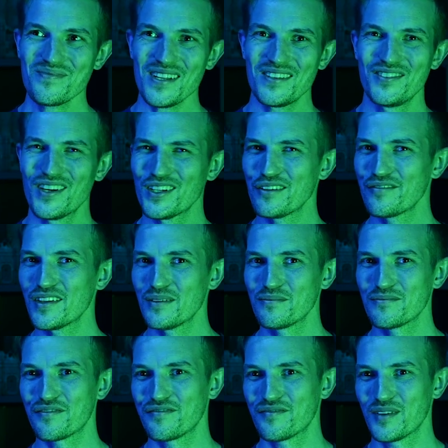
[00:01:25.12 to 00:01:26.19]
none of
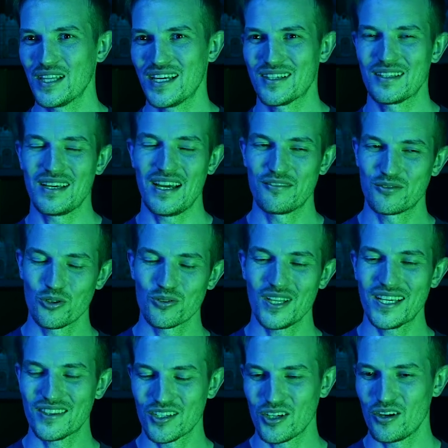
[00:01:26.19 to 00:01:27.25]
them, I don't
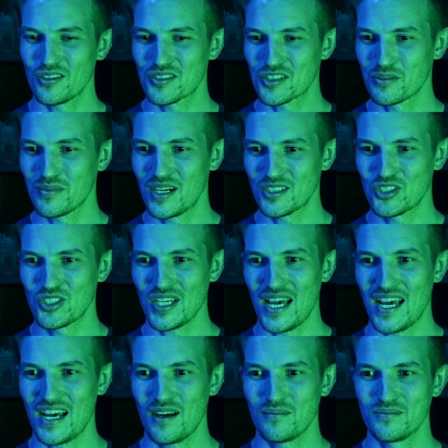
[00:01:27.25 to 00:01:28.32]
like the Gaunts so much
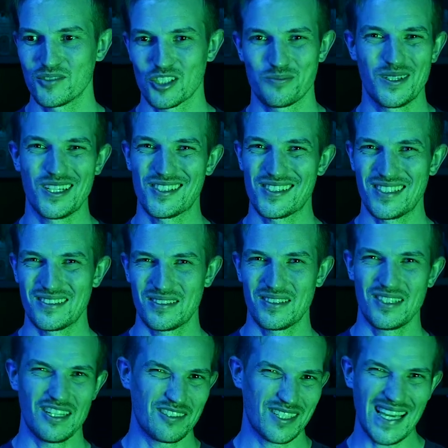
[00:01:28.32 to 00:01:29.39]
just because
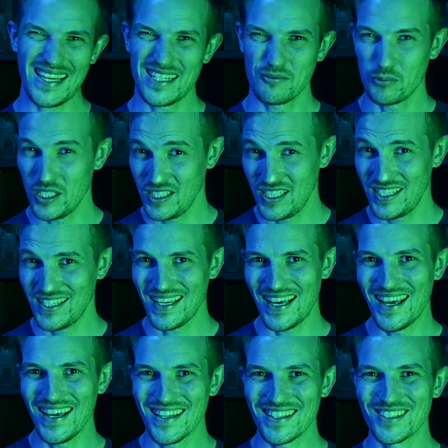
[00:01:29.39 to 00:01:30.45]
they're kind of
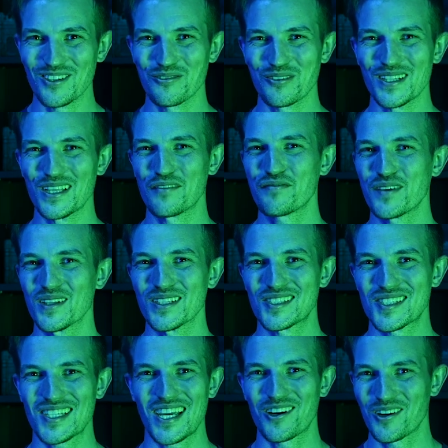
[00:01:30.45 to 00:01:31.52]
weenie. They don't really feel
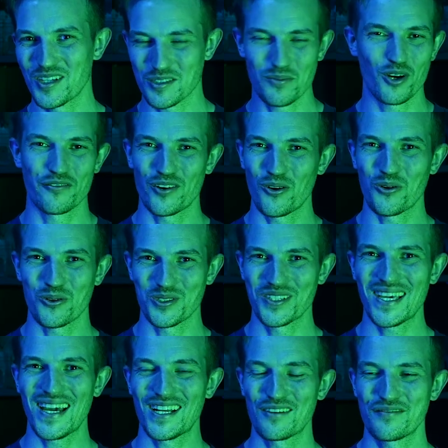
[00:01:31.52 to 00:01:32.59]
as scary. It's more of a horde
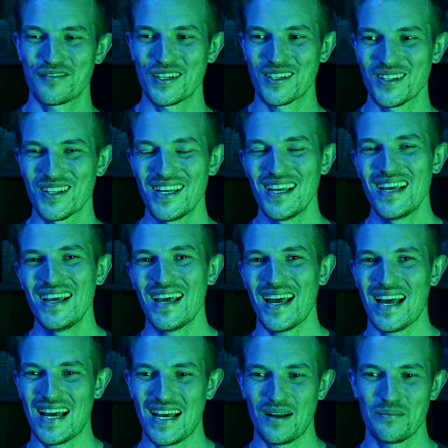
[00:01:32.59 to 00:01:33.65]
kind of feel.
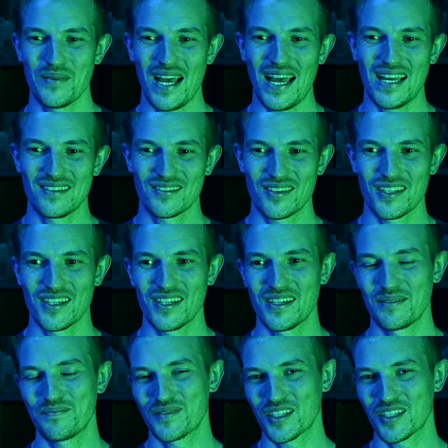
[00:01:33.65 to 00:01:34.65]
And the